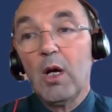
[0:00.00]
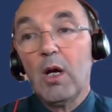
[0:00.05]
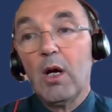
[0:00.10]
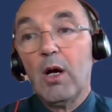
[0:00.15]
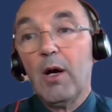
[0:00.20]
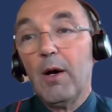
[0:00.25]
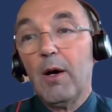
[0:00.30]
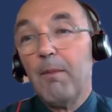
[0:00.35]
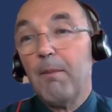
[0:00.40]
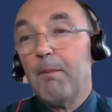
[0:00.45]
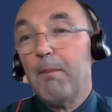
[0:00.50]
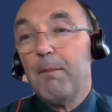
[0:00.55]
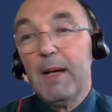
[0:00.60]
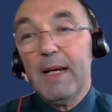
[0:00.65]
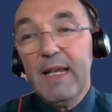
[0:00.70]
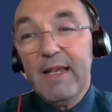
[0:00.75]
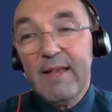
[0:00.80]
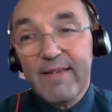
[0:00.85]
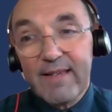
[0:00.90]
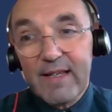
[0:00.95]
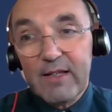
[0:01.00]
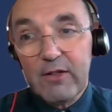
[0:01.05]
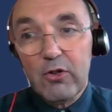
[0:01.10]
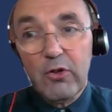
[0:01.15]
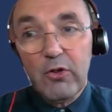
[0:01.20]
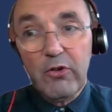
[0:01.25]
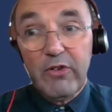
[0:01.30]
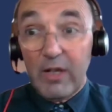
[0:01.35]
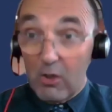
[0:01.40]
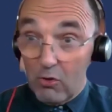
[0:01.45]
Uh, many
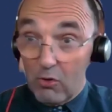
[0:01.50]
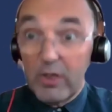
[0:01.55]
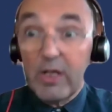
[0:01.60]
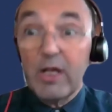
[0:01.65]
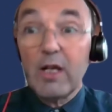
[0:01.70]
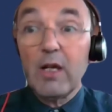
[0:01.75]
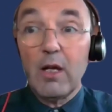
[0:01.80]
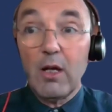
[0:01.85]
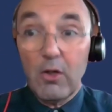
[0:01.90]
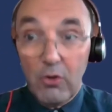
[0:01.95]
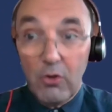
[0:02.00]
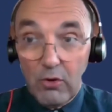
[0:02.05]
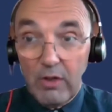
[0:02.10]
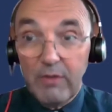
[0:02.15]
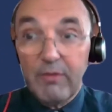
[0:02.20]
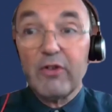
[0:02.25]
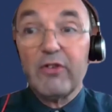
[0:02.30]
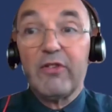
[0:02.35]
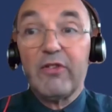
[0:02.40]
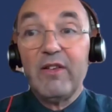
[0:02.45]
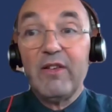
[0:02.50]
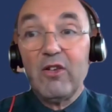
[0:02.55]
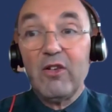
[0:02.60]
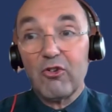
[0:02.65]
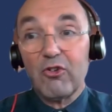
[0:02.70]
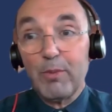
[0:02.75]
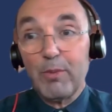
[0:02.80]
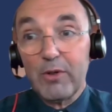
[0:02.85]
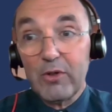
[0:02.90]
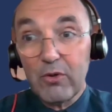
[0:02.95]
centers, including university
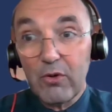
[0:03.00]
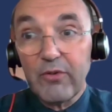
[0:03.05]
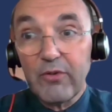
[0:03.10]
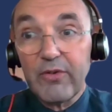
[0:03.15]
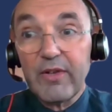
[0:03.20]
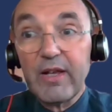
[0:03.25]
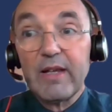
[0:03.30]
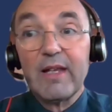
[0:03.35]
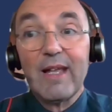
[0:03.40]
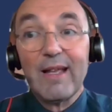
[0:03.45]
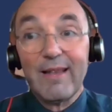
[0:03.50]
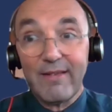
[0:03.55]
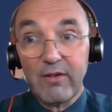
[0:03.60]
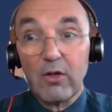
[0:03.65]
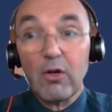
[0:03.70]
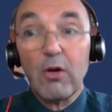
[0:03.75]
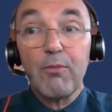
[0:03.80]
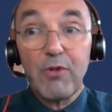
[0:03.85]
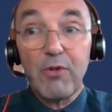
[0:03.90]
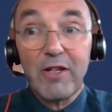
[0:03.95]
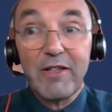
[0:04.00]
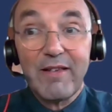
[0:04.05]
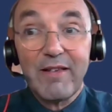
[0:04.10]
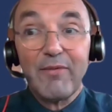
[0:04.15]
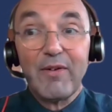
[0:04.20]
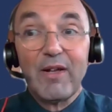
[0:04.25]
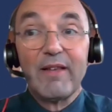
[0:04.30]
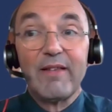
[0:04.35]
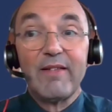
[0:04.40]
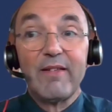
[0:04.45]
hospitals and cancer,
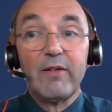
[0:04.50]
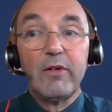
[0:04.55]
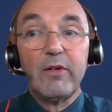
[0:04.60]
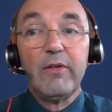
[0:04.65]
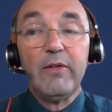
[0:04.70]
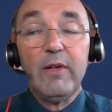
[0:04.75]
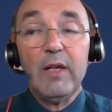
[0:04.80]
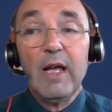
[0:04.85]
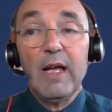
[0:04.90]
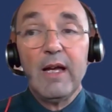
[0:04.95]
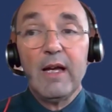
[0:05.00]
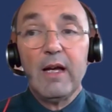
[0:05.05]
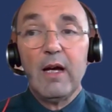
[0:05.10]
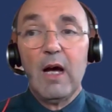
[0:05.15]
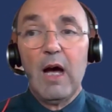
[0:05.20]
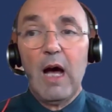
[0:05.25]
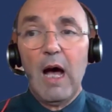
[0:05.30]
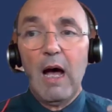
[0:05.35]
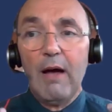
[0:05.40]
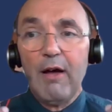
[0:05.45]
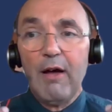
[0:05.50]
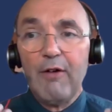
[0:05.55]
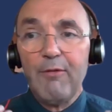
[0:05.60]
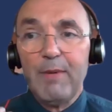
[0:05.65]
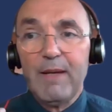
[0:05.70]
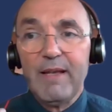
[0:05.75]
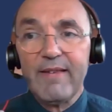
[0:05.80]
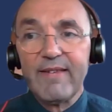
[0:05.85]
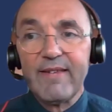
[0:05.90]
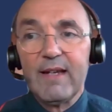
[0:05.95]
comprehensive cancer centers, uh, have
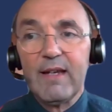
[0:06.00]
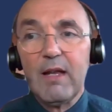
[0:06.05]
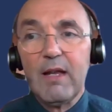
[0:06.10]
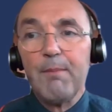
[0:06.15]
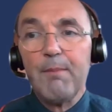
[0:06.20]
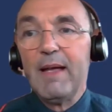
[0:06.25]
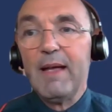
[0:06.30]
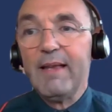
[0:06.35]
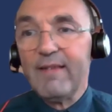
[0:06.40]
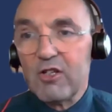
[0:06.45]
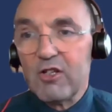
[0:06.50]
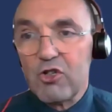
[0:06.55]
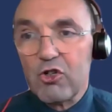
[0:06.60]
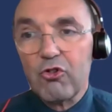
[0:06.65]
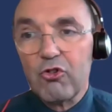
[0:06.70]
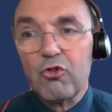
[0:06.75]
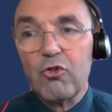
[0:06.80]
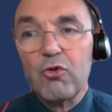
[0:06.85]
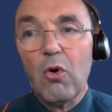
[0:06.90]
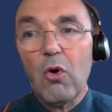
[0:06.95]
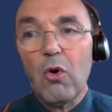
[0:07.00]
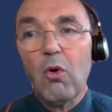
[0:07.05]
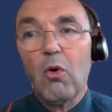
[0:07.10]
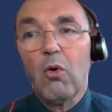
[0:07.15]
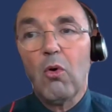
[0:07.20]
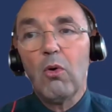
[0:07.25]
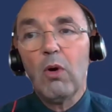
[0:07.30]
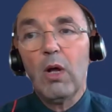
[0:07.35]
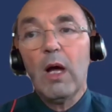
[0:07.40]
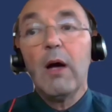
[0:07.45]
been sending messages to
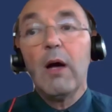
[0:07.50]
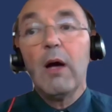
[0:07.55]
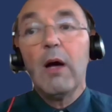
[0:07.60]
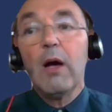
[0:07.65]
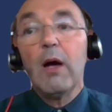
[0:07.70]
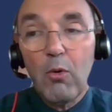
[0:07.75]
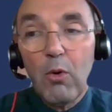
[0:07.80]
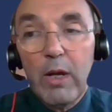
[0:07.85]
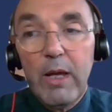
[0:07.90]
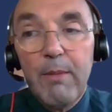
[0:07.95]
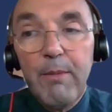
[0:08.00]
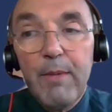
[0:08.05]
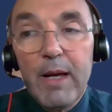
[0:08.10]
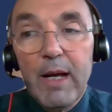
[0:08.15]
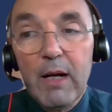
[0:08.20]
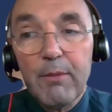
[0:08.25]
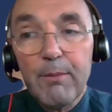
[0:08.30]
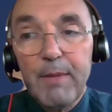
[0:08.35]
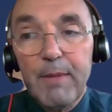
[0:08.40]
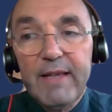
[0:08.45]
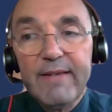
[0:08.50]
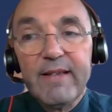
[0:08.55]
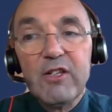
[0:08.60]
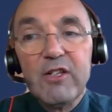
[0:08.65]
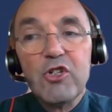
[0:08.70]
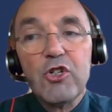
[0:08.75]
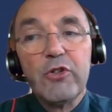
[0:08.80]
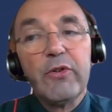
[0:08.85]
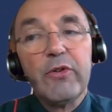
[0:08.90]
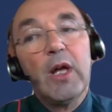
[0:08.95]
all uh, email
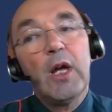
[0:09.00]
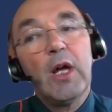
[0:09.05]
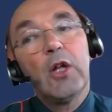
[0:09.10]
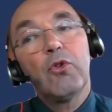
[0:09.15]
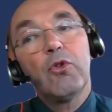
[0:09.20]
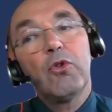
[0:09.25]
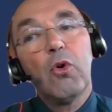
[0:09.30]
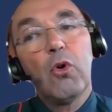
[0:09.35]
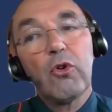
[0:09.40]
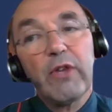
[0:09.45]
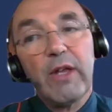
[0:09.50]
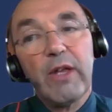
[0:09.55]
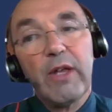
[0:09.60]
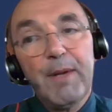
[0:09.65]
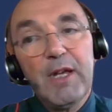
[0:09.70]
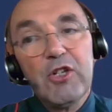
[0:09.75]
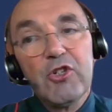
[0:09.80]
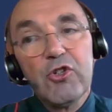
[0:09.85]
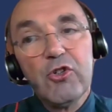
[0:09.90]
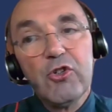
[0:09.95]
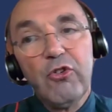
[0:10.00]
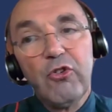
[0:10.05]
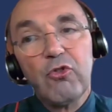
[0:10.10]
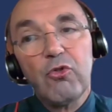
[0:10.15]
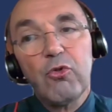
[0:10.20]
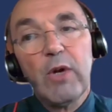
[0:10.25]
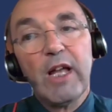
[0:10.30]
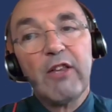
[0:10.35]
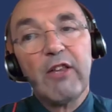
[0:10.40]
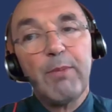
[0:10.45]
messages to all their patients
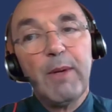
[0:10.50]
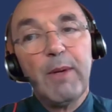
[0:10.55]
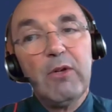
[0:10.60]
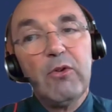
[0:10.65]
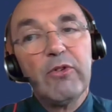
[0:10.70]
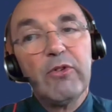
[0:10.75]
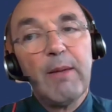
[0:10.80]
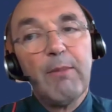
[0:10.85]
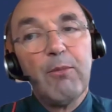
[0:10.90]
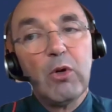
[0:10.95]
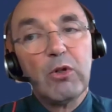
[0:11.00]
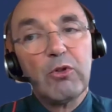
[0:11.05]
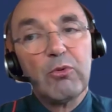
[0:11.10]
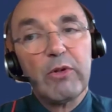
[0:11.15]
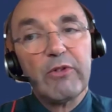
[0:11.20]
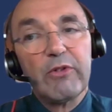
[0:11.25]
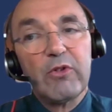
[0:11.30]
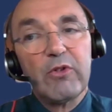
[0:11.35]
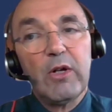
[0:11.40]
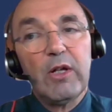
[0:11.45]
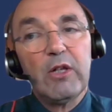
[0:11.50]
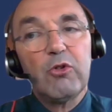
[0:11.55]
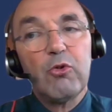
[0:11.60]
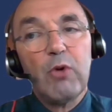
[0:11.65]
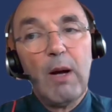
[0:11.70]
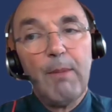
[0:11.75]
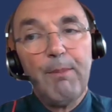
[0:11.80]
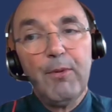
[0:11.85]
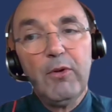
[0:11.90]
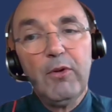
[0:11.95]
to explain to them what was going to
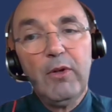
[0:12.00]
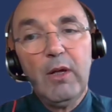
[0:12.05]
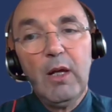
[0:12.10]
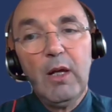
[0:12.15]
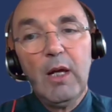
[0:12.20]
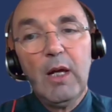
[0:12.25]
happen,